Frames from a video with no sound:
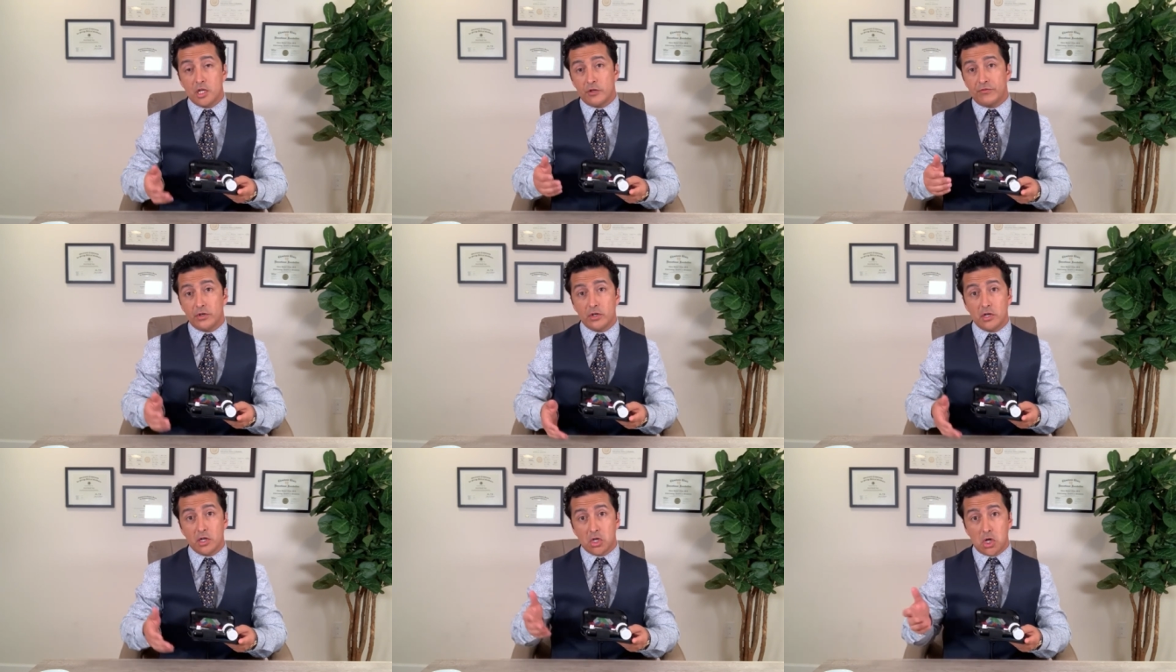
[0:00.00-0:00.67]
if
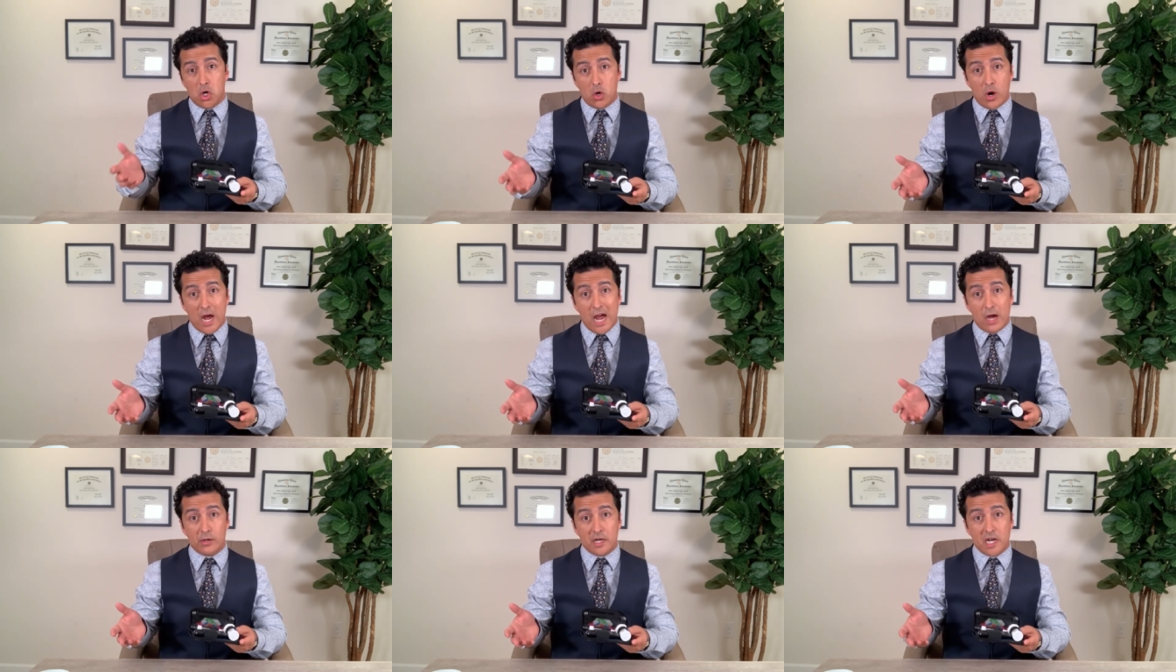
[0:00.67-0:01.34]
you're going to go
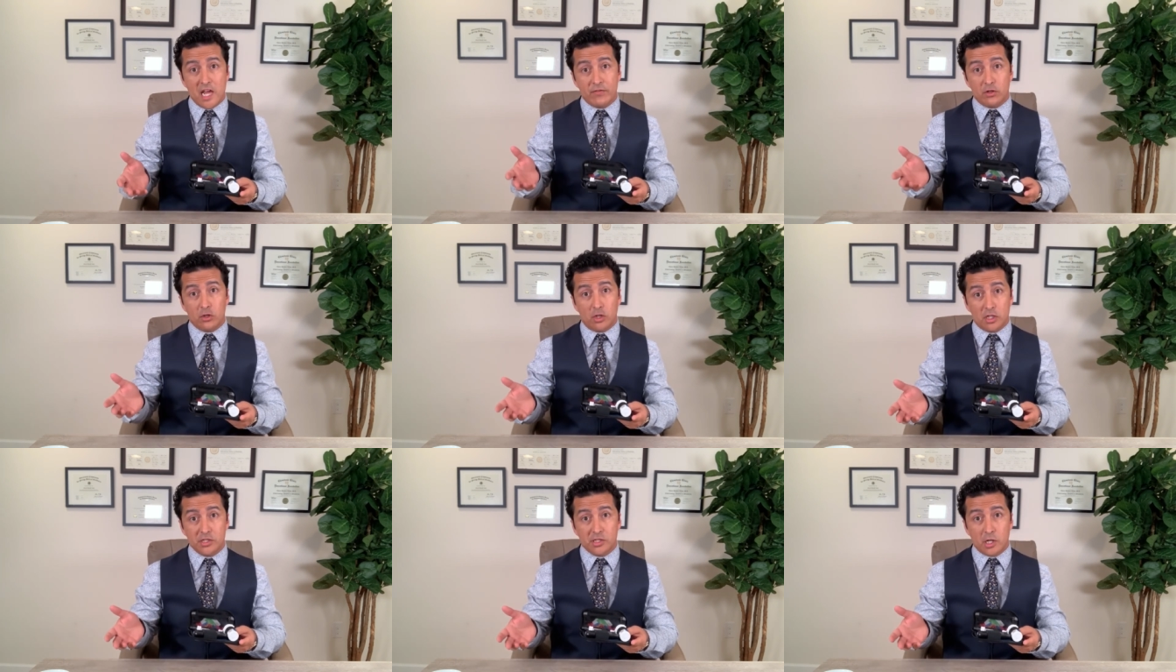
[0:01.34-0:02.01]
out and have a
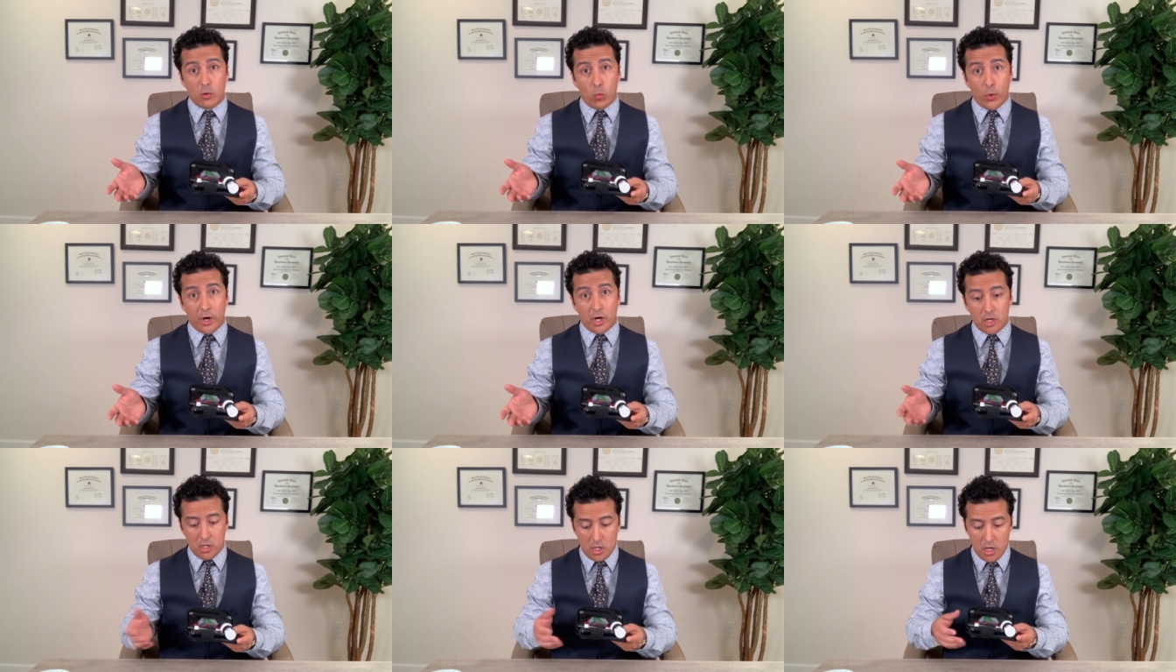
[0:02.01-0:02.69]
lunch
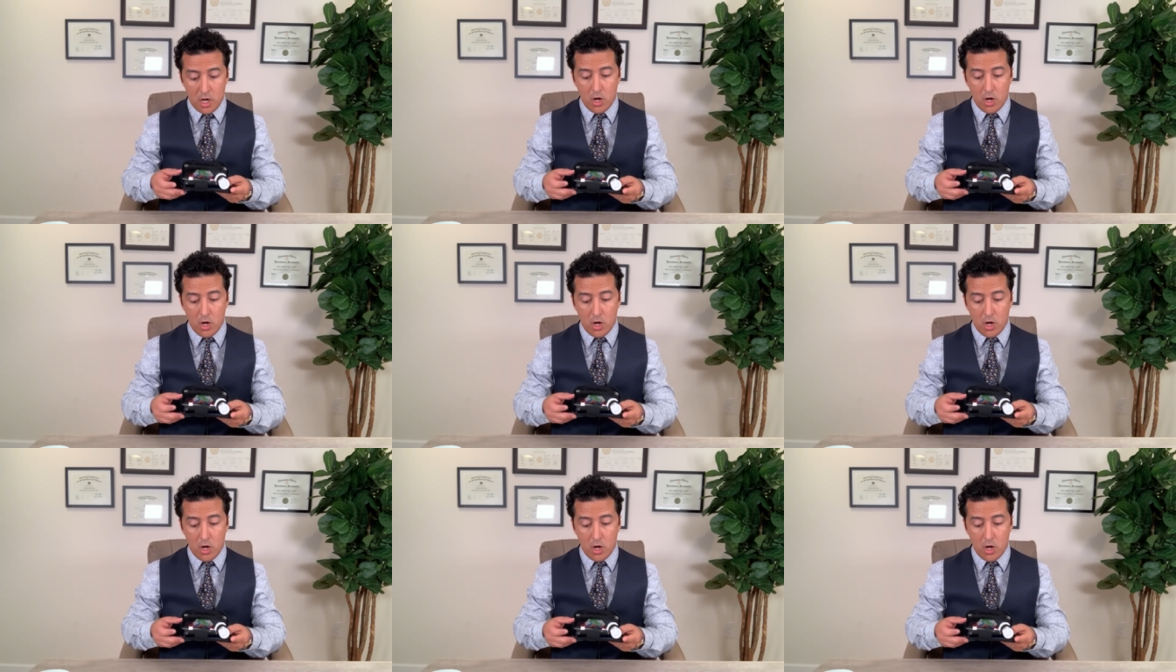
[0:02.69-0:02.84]
somewhere